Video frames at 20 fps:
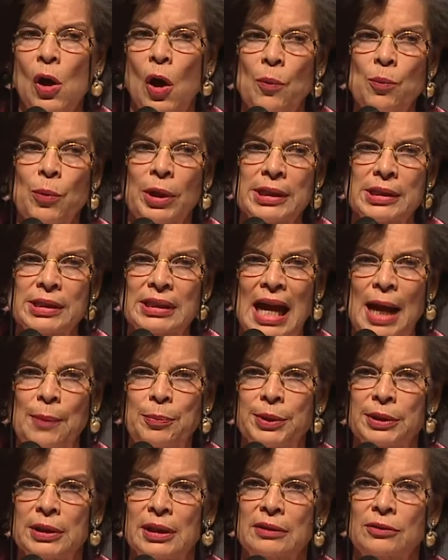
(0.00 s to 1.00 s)
on what is
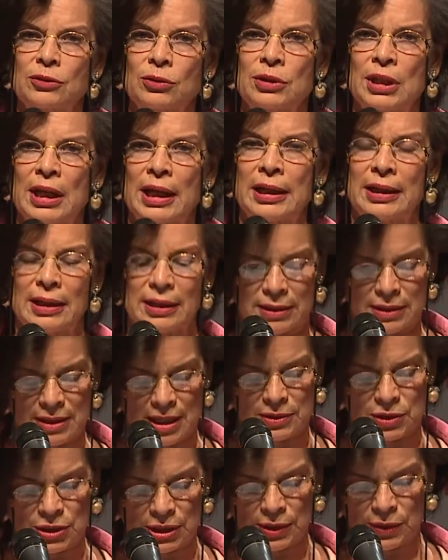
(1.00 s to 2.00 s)
happening today in
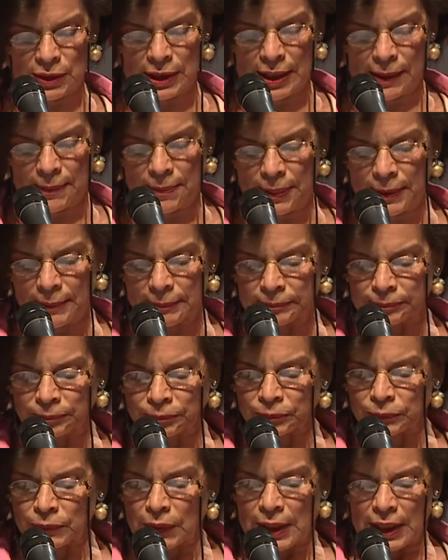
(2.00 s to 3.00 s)
Nigeria.
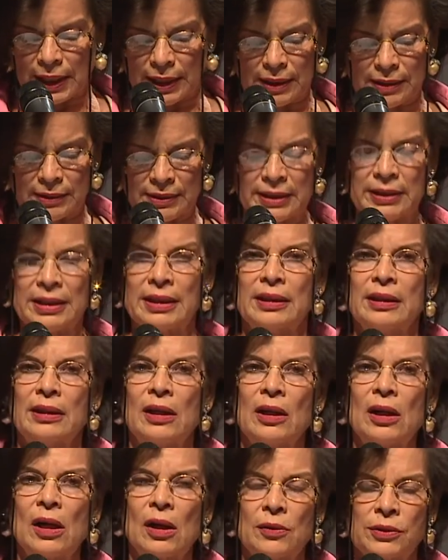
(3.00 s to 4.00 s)
The
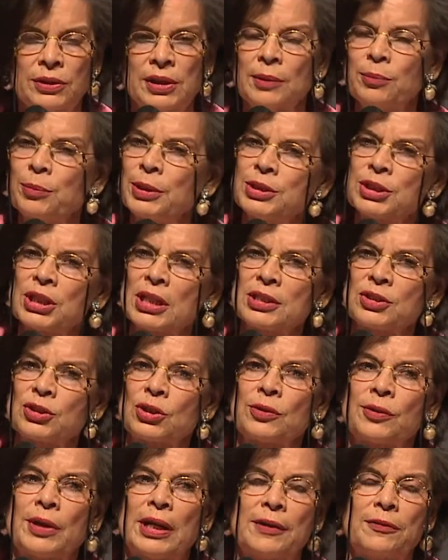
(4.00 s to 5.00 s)

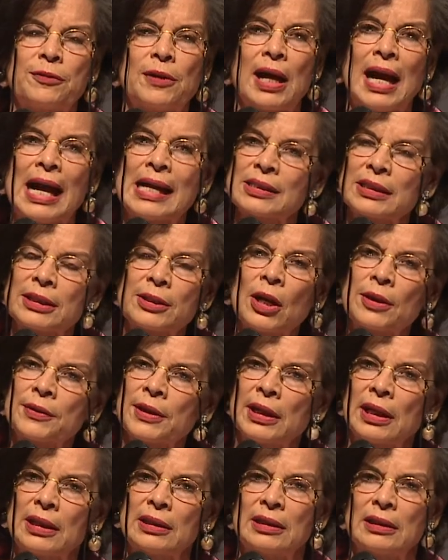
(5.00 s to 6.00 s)
BJHRF has
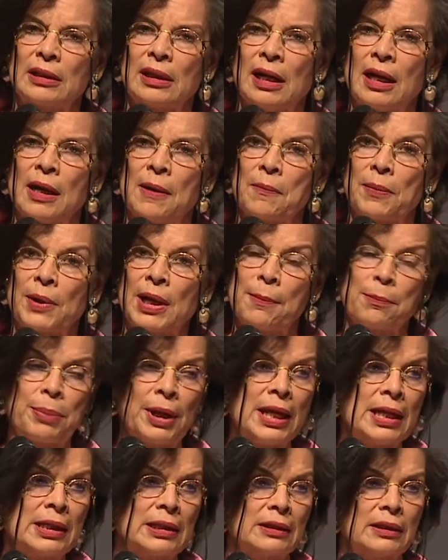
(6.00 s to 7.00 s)
another
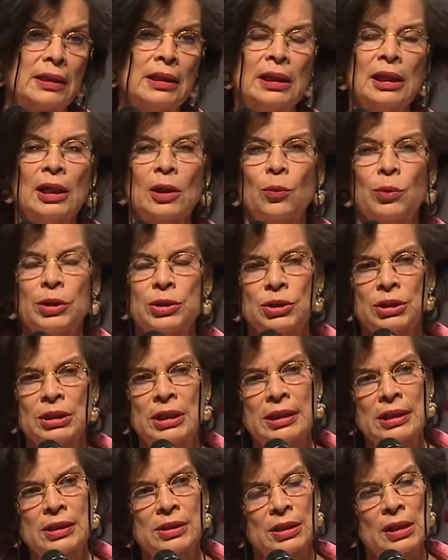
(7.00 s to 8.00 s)
campaign, which
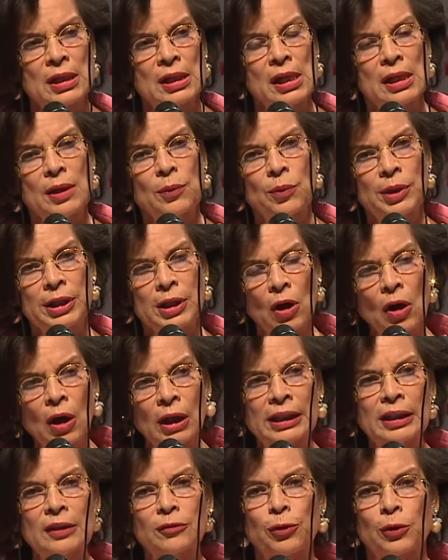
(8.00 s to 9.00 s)
is we're
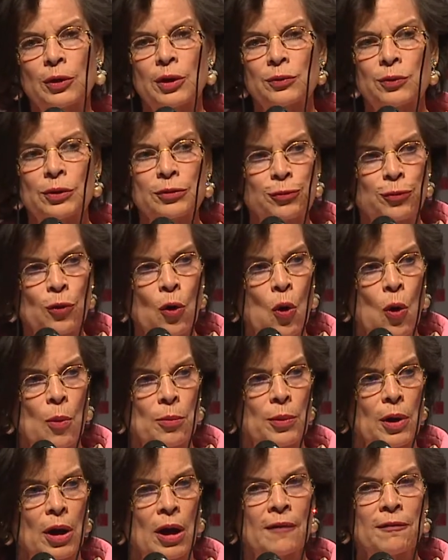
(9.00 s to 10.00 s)
calling for a
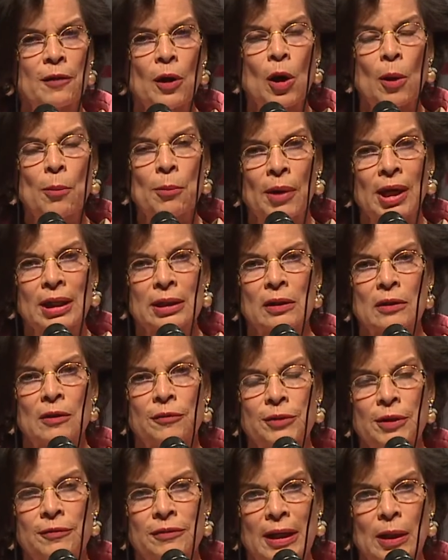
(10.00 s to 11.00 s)
reform of our model
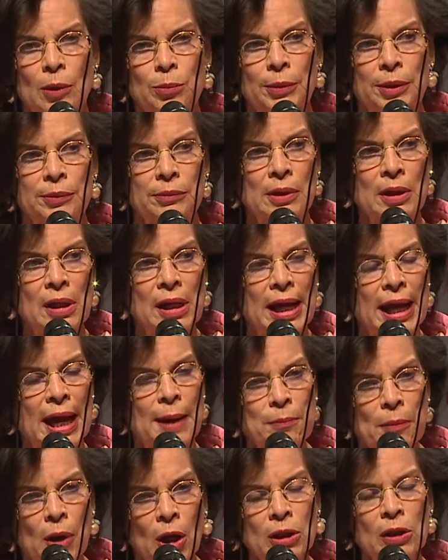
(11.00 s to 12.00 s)
of development, a
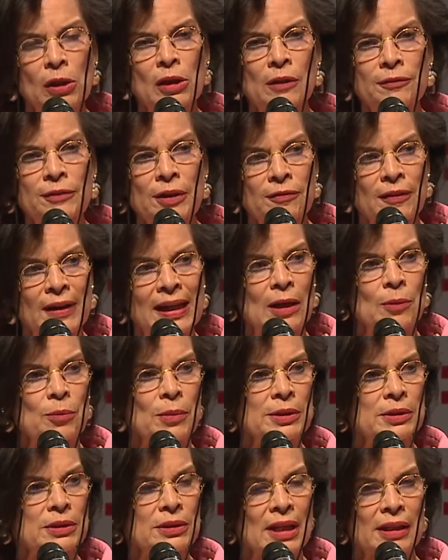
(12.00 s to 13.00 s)
model of
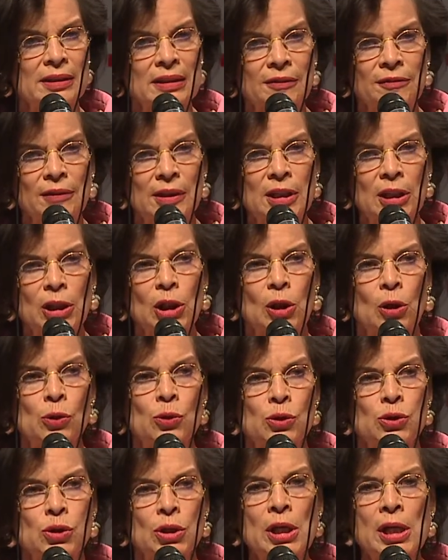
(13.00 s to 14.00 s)
development that
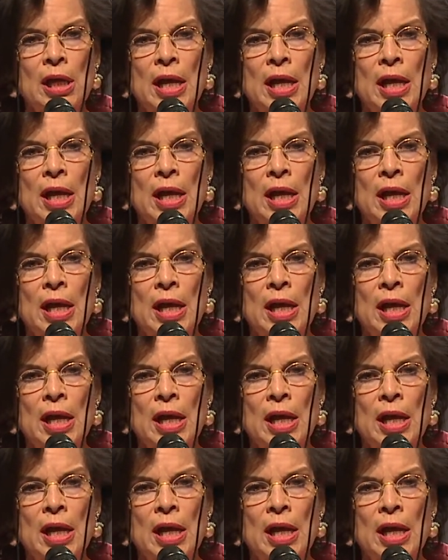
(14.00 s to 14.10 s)
includes